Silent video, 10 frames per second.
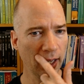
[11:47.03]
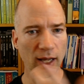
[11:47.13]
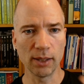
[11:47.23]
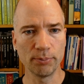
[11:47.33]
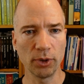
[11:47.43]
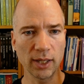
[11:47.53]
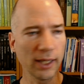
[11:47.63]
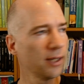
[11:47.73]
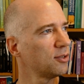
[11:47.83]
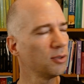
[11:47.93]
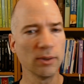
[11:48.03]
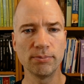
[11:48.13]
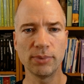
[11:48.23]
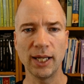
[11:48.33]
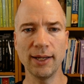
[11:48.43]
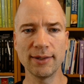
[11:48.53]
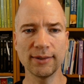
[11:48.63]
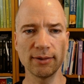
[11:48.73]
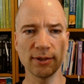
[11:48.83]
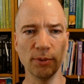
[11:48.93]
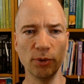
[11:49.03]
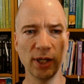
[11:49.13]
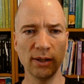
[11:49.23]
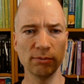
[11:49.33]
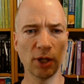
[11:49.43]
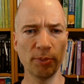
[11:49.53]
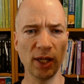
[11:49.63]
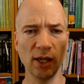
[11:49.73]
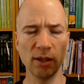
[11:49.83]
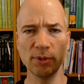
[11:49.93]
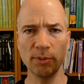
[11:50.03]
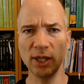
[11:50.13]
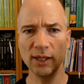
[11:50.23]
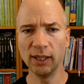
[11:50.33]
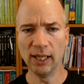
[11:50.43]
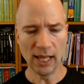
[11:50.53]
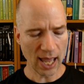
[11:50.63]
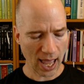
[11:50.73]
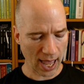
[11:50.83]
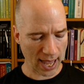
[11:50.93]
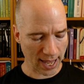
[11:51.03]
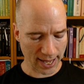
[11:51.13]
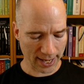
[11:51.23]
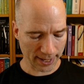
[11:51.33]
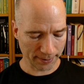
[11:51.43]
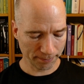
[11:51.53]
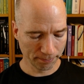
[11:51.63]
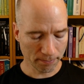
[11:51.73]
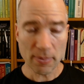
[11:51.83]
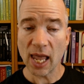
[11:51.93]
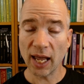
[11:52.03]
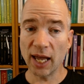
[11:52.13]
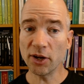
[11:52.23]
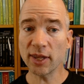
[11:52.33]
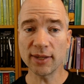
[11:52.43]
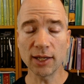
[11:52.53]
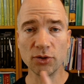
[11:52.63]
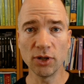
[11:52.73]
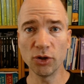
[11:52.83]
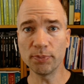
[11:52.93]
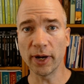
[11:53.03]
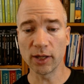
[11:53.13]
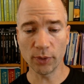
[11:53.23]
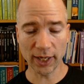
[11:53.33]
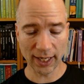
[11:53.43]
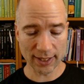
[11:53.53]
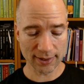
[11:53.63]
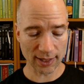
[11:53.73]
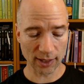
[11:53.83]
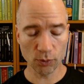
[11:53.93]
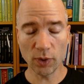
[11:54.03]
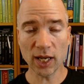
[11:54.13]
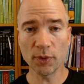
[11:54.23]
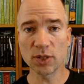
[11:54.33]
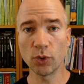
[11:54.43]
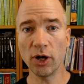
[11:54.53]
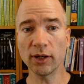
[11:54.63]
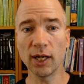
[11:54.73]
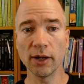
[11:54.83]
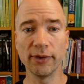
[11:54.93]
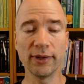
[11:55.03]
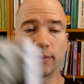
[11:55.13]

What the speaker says: I'll put a link to the playlist somewhere up here, maybe. Another thing to note, by the way, is that when I was working on this